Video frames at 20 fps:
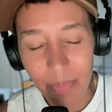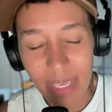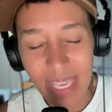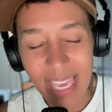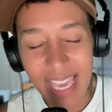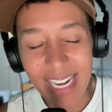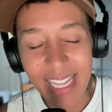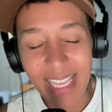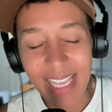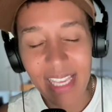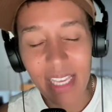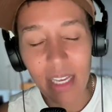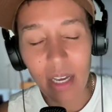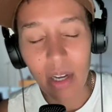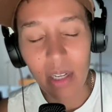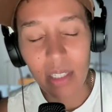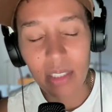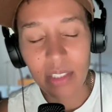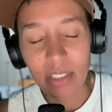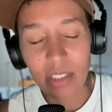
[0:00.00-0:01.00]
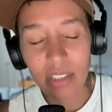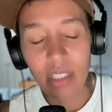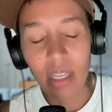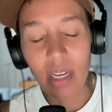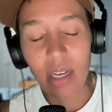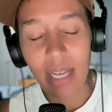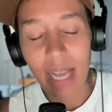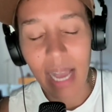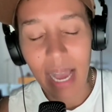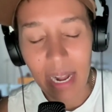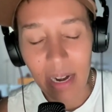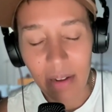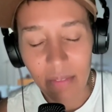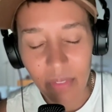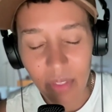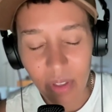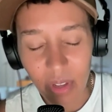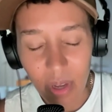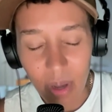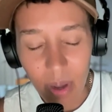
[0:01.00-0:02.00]
getting unstuck out
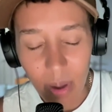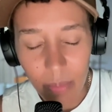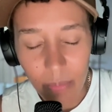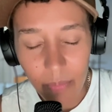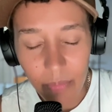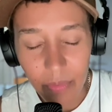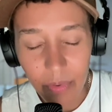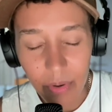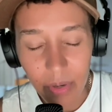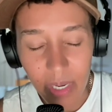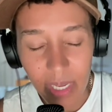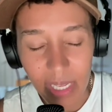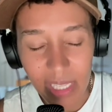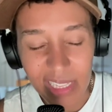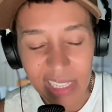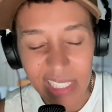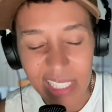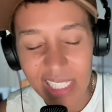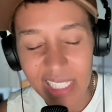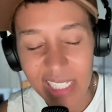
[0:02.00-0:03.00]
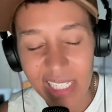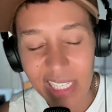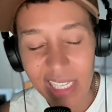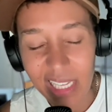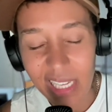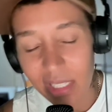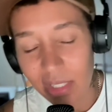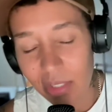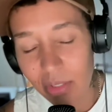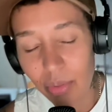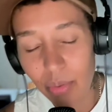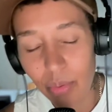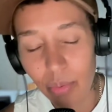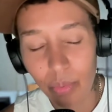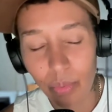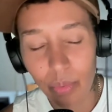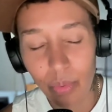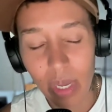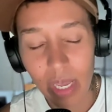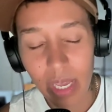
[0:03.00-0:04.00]
of the comfort and leaning
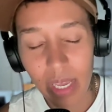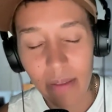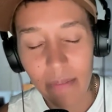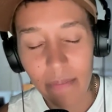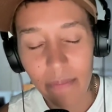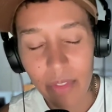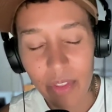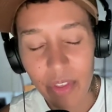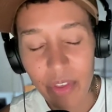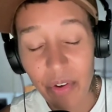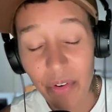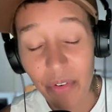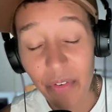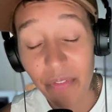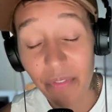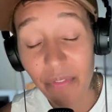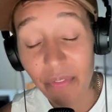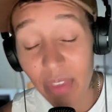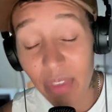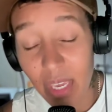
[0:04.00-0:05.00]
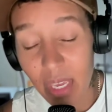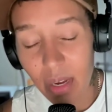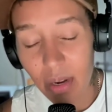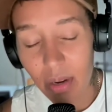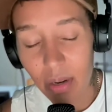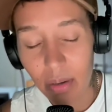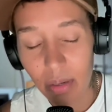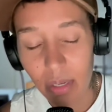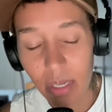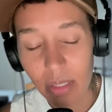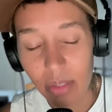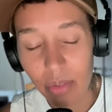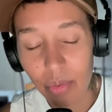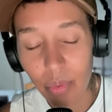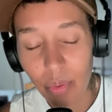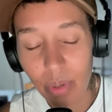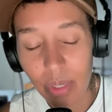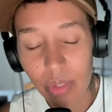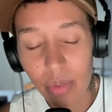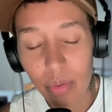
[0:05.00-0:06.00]
into your fear is
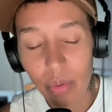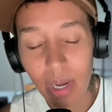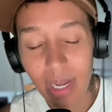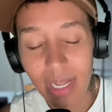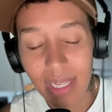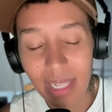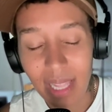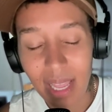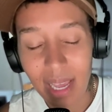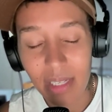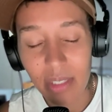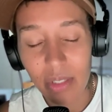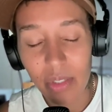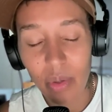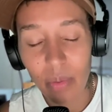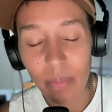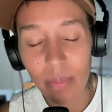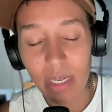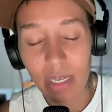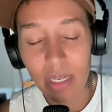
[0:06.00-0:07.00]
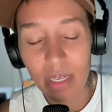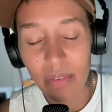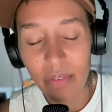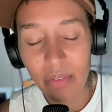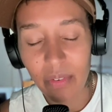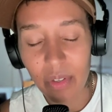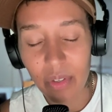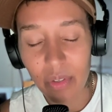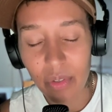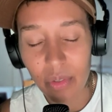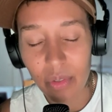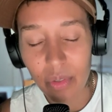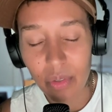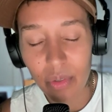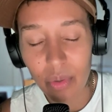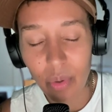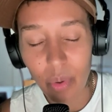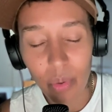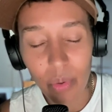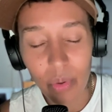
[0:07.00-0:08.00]
going to unlock so many different
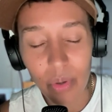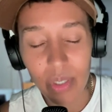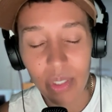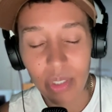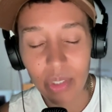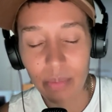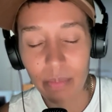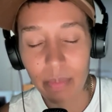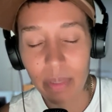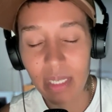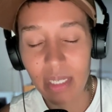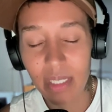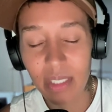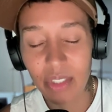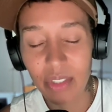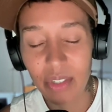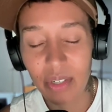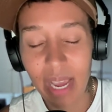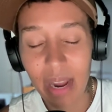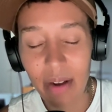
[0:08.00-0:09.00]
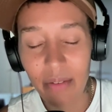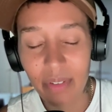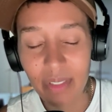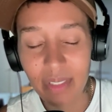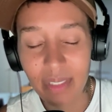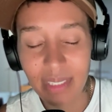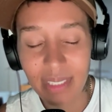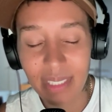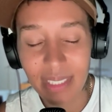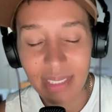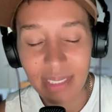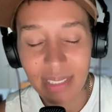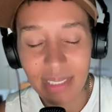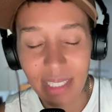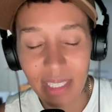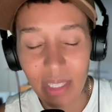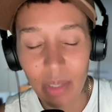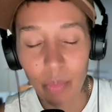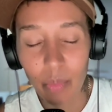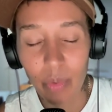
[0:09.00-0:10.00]
doors because you're not
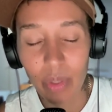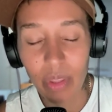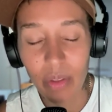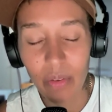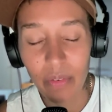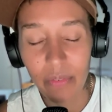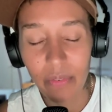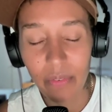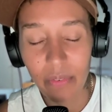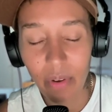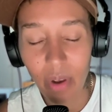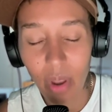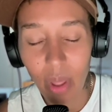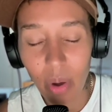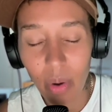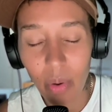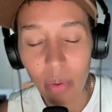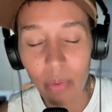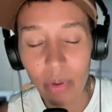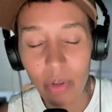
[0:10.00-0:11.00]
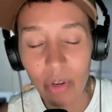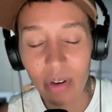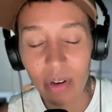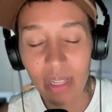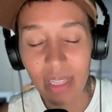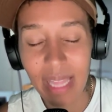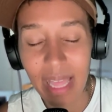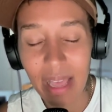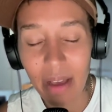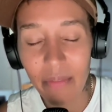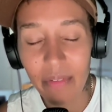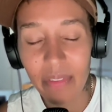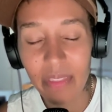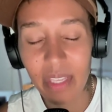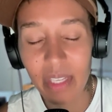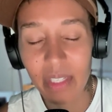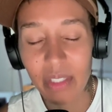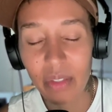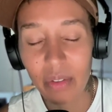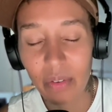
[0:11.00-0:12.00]
resistant with the flow. You're allowing
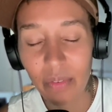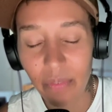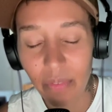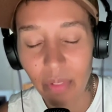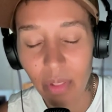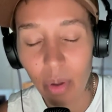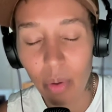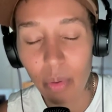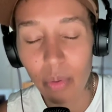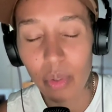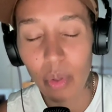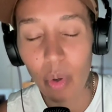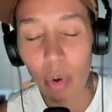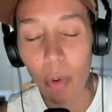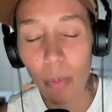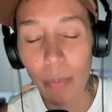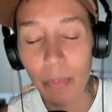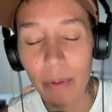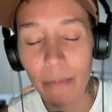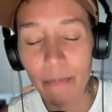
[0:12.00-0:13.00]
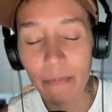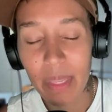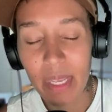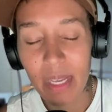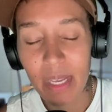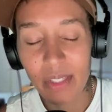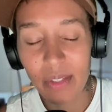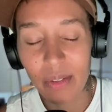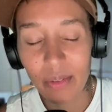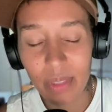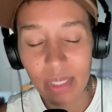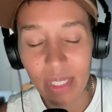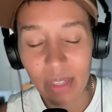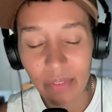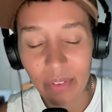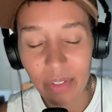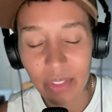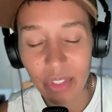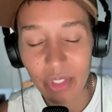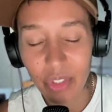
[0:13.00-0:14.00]
things to flow so
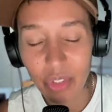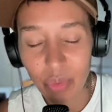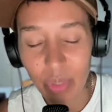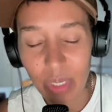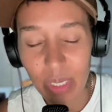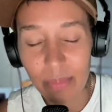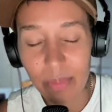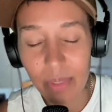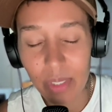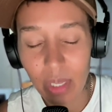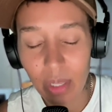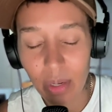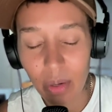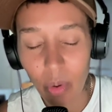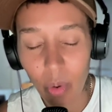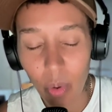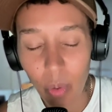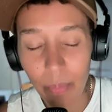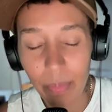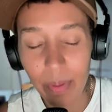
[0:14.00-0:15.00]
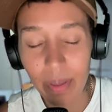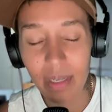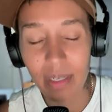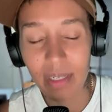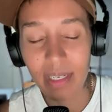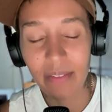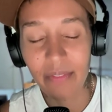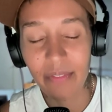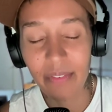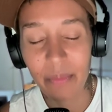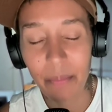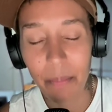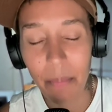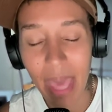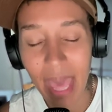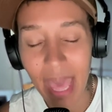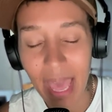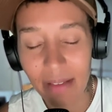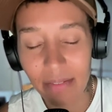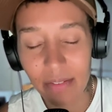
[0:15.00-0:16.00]
different streams can open, different
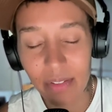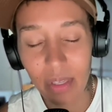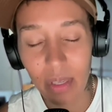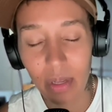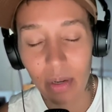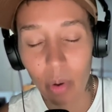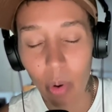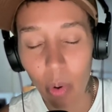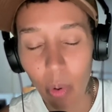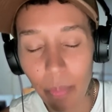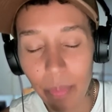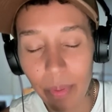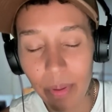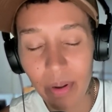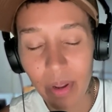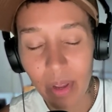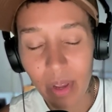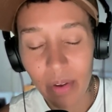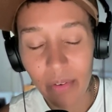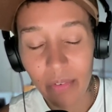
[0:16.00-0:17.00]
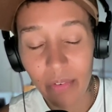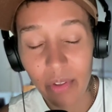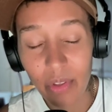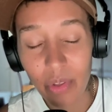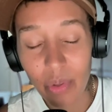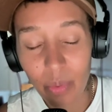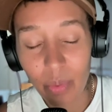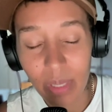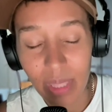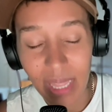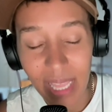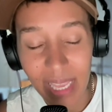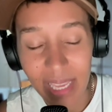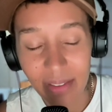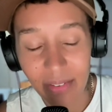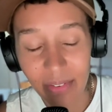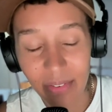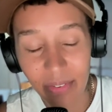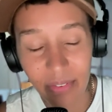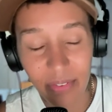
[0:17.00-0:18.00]
paths can open for you in
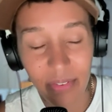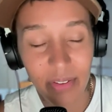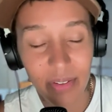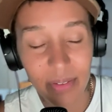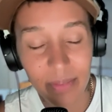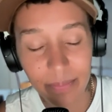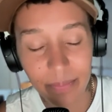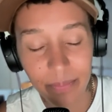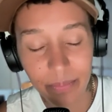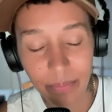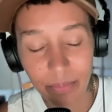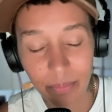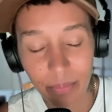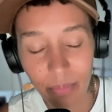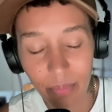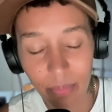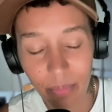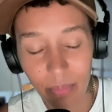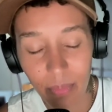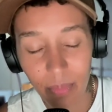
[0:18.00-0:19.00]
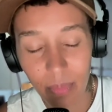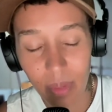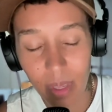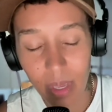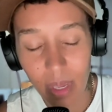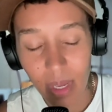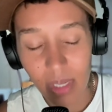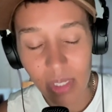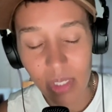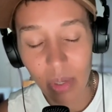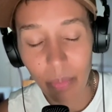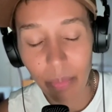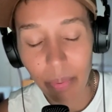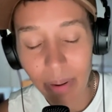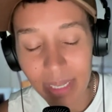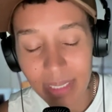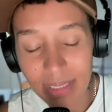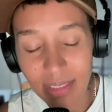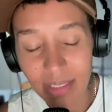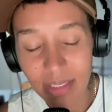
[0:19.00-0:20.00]
life. So
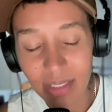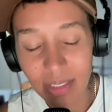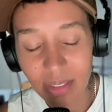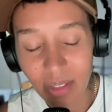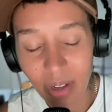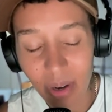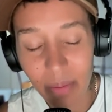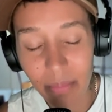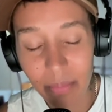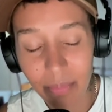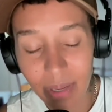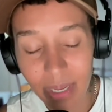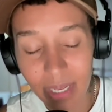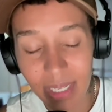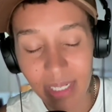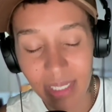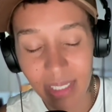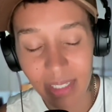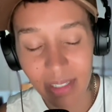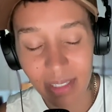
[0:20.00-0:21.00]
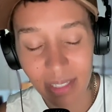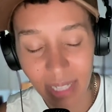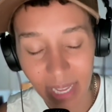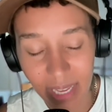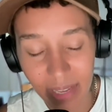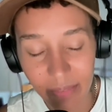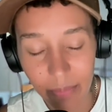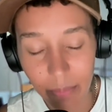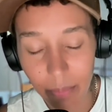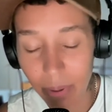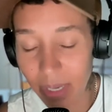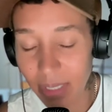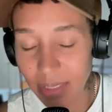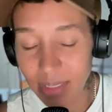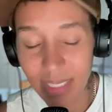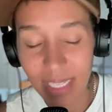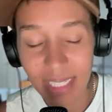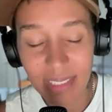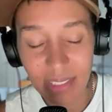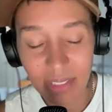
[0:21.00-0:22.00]
press the start button in your life.
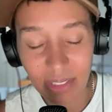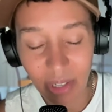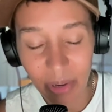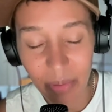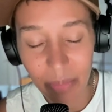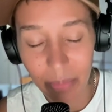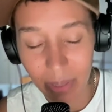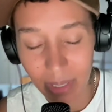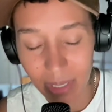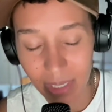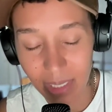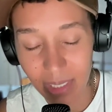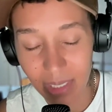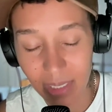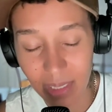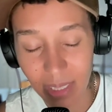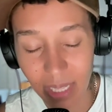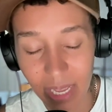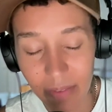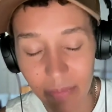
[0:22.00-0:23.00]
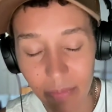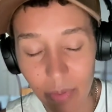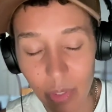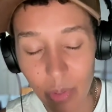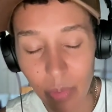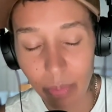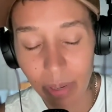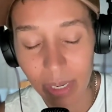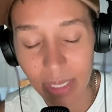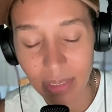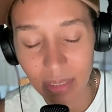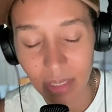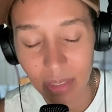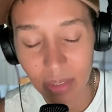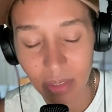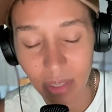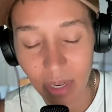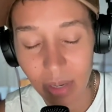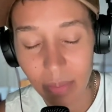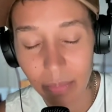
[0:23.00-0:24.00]
Press that start button in your life. When you press the
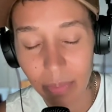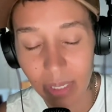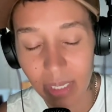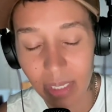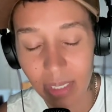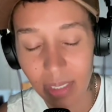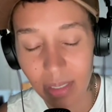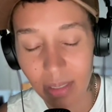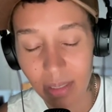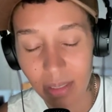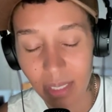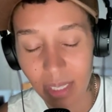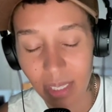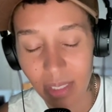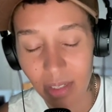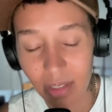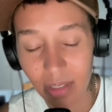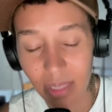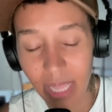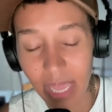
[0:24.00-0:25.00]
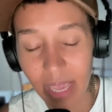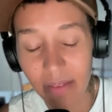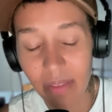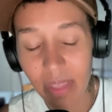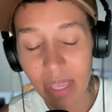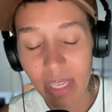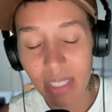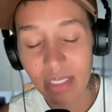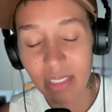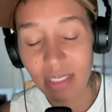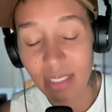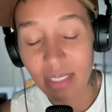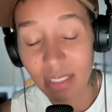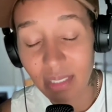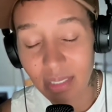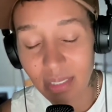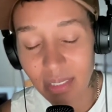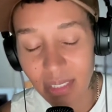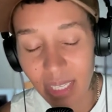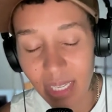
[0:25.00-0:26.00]
start button in your life, just
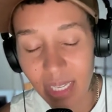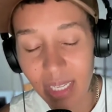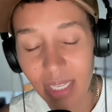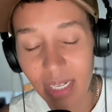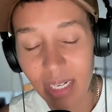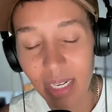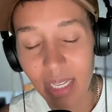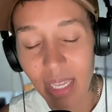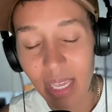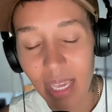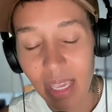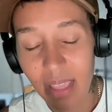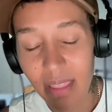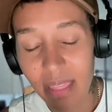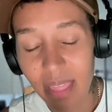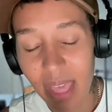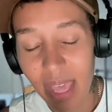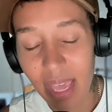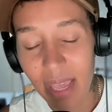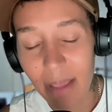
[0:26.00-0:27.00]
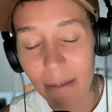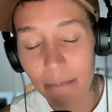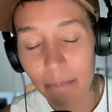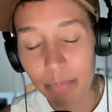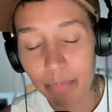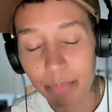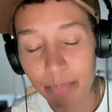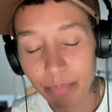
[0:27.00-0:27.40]
understand that